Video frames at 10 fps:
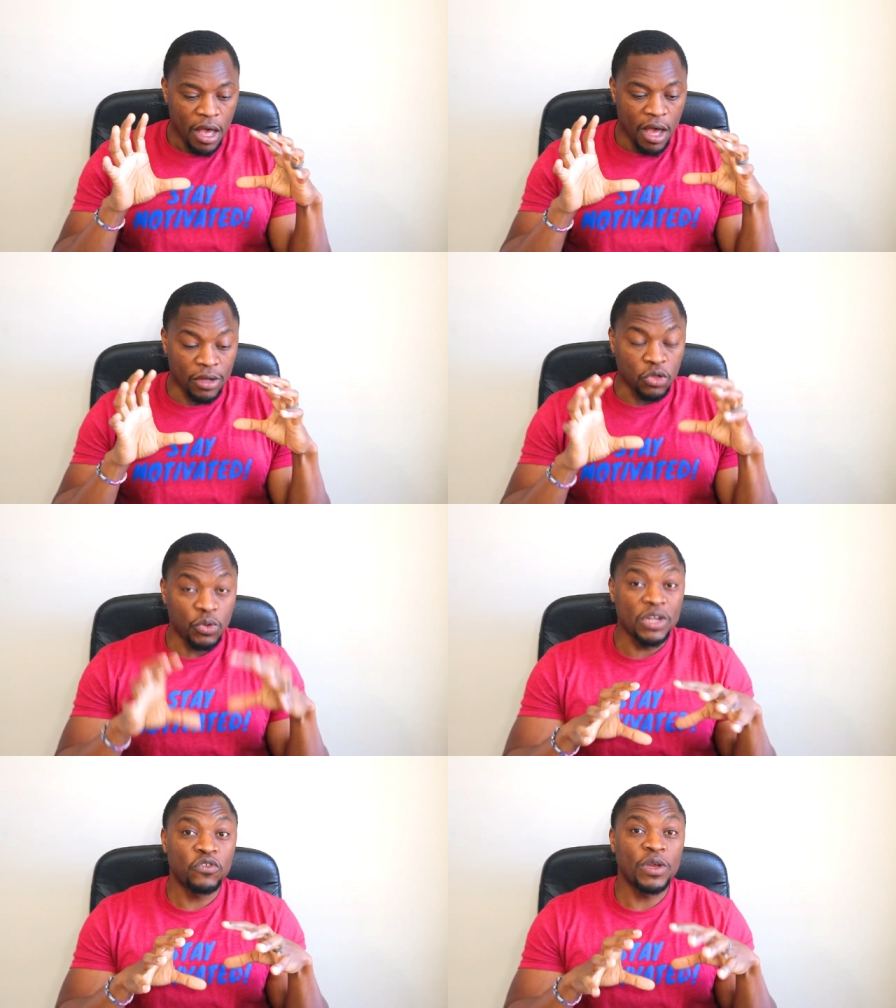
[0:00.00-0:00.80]
Uh,
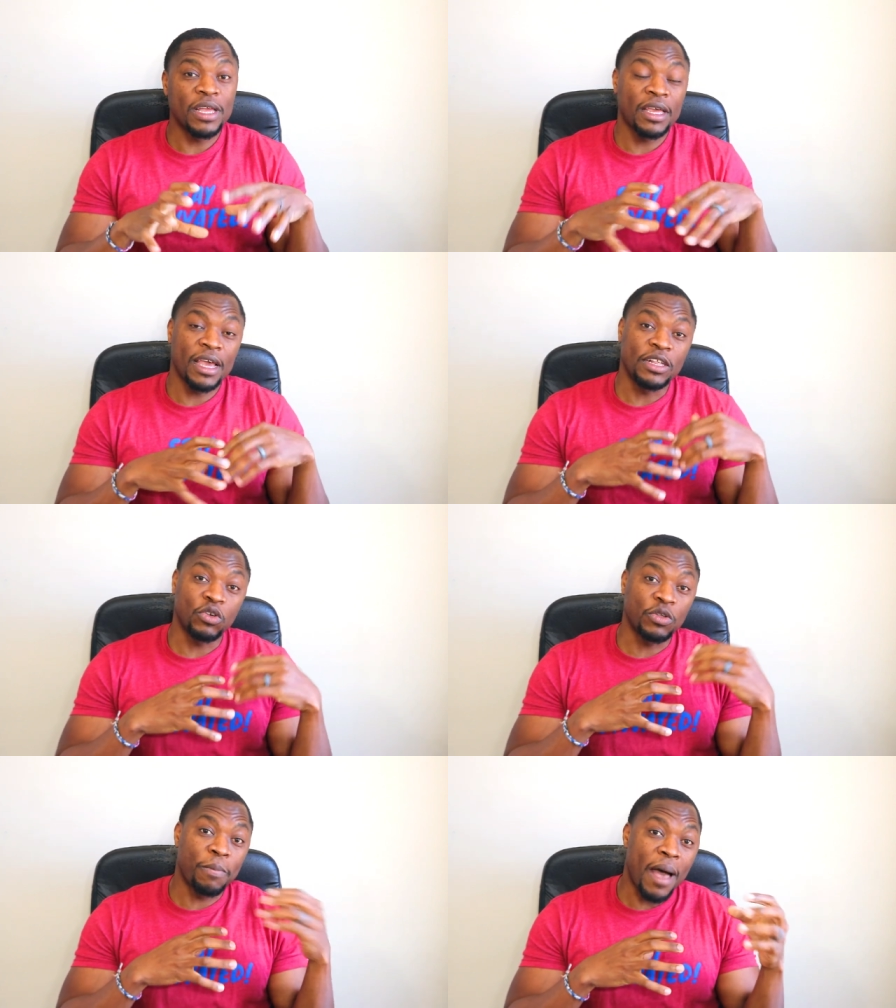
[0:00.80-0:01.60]
swing trading is
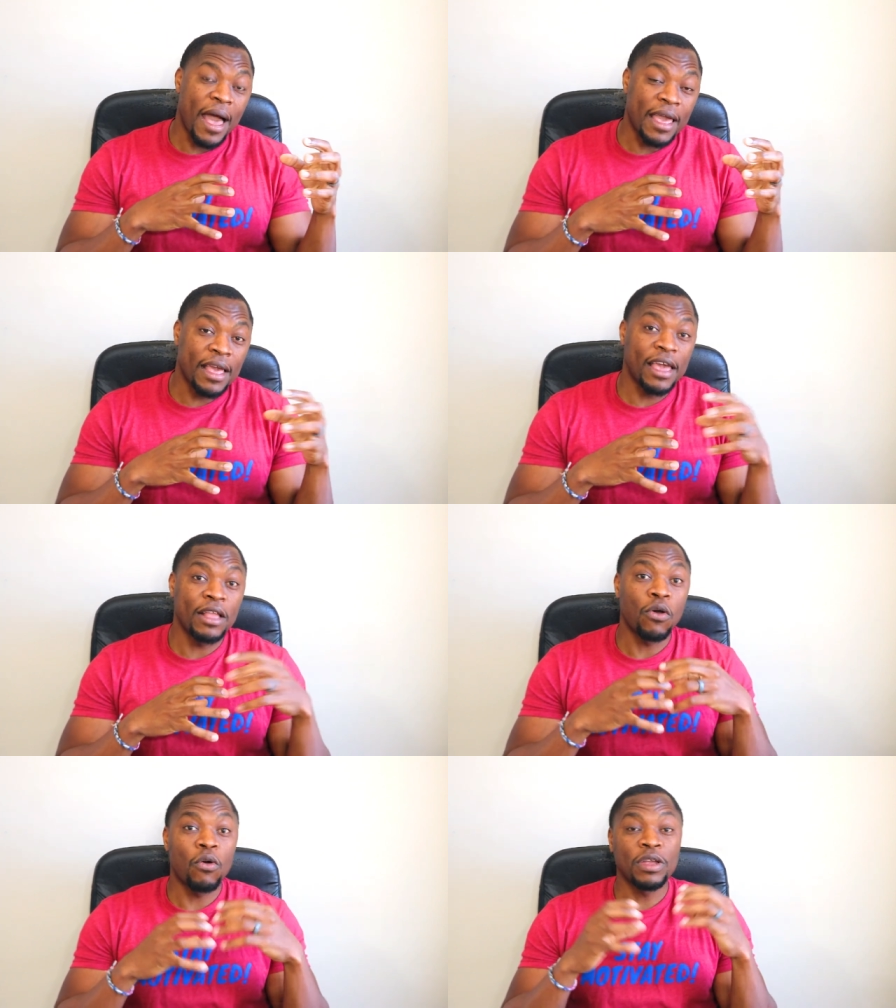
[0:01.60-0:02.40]
just buying
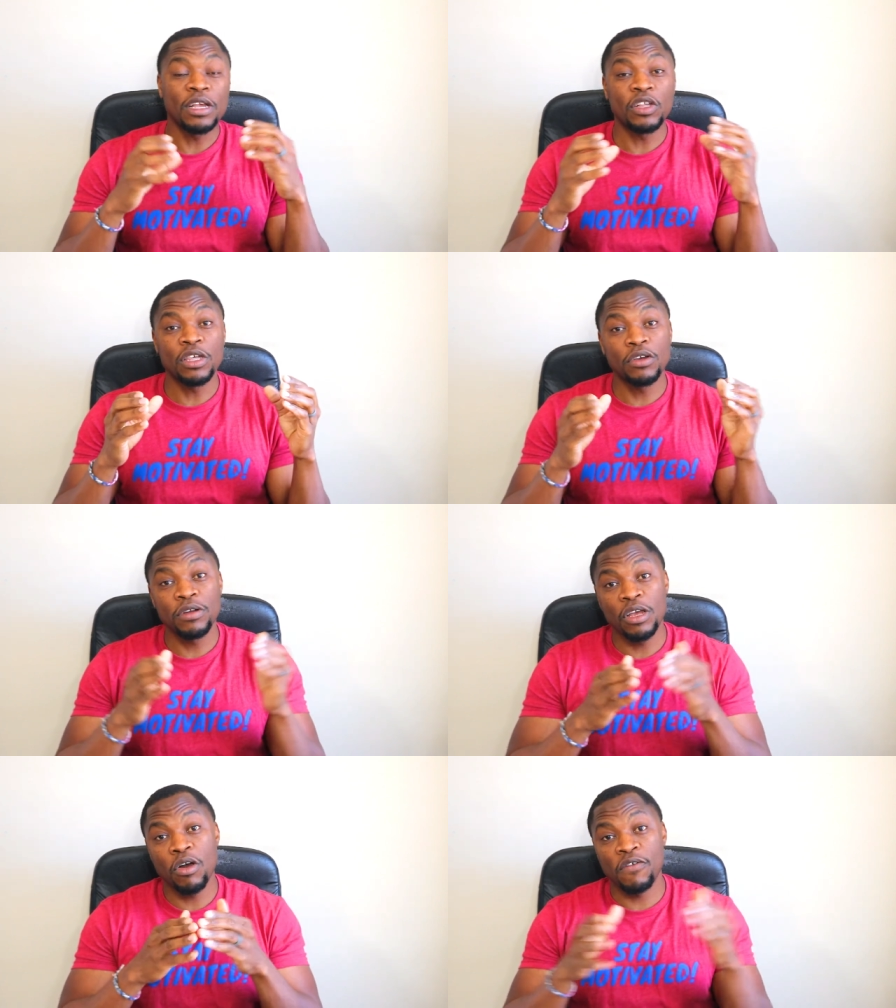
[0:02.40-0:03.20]
and holding a
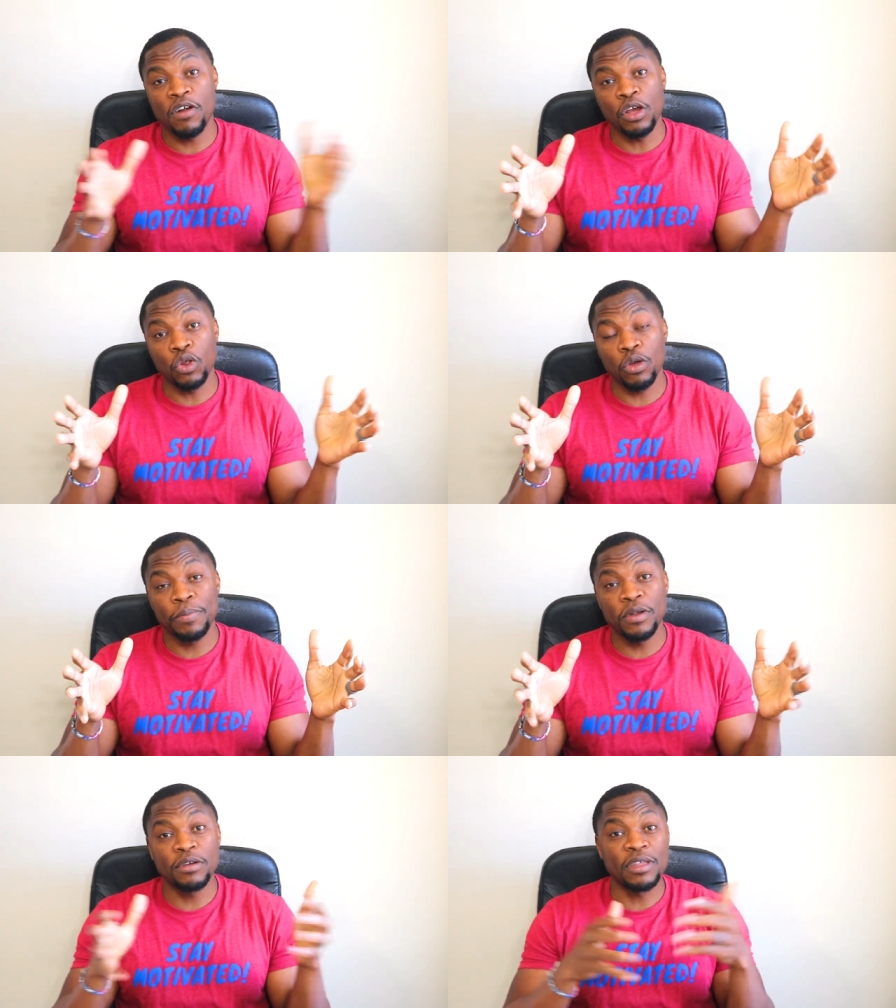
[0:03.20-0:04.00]
security over a
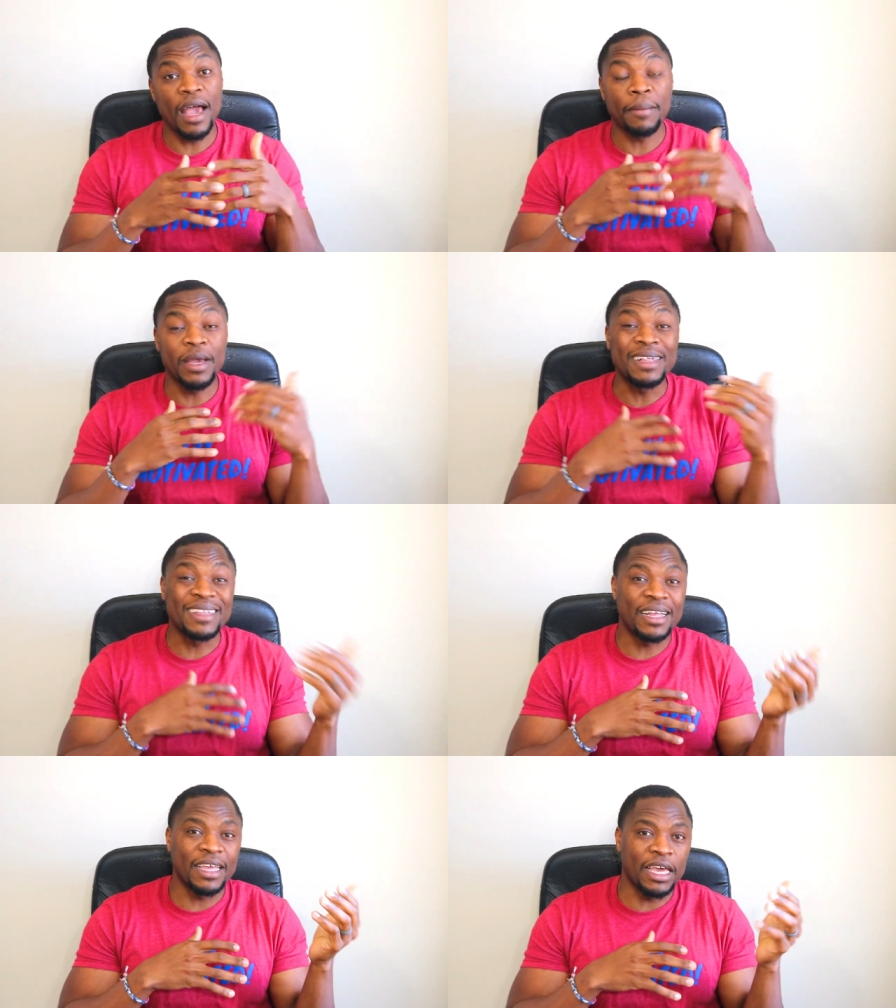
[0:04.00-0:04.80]
short period of time and
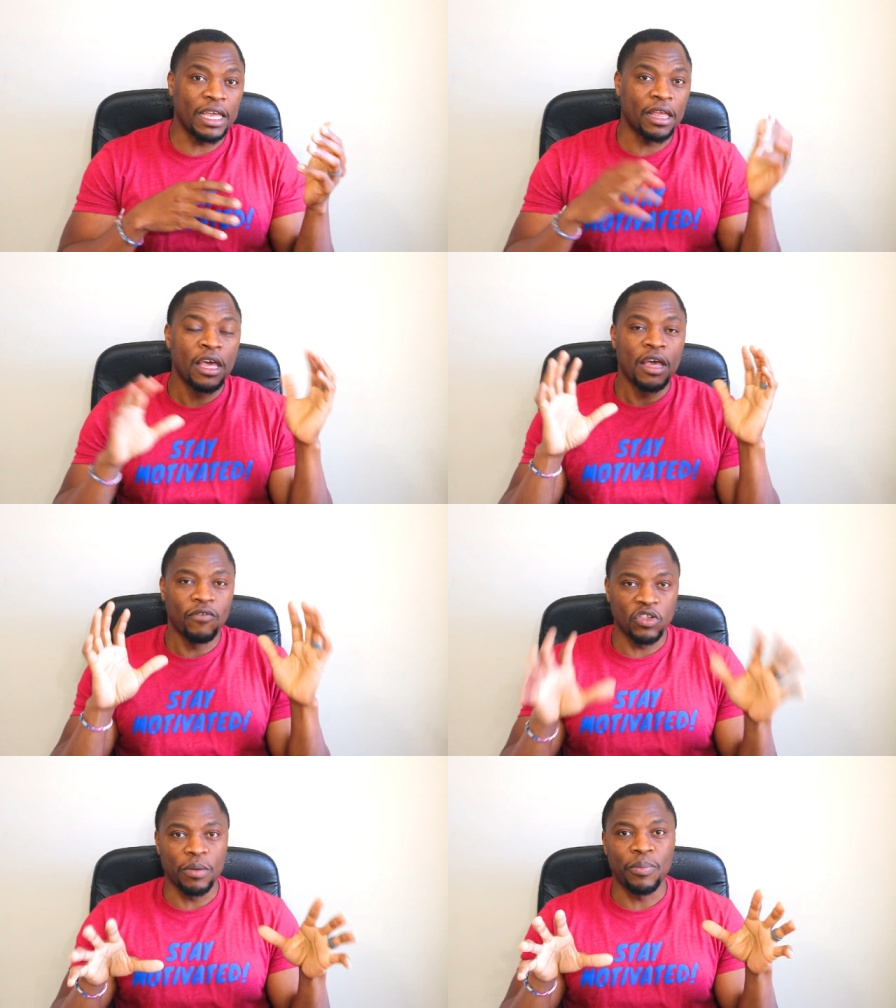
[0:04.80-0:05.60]
selling it
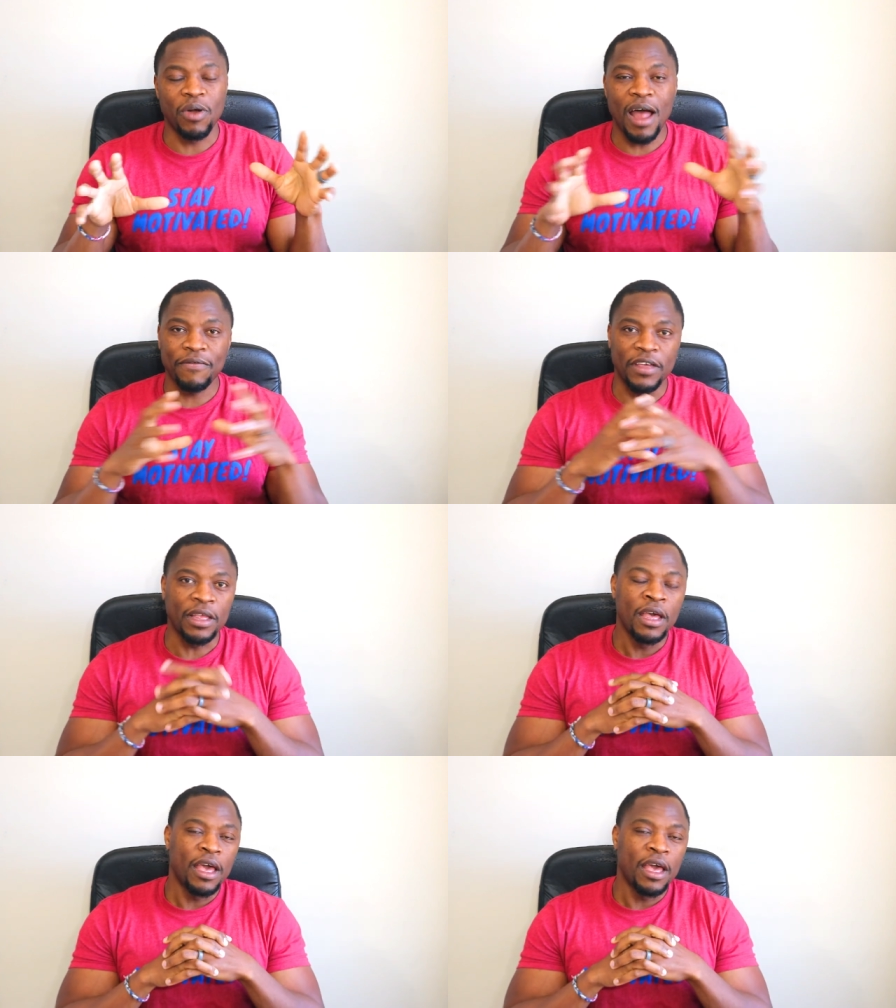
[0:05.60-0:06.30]
for some profit.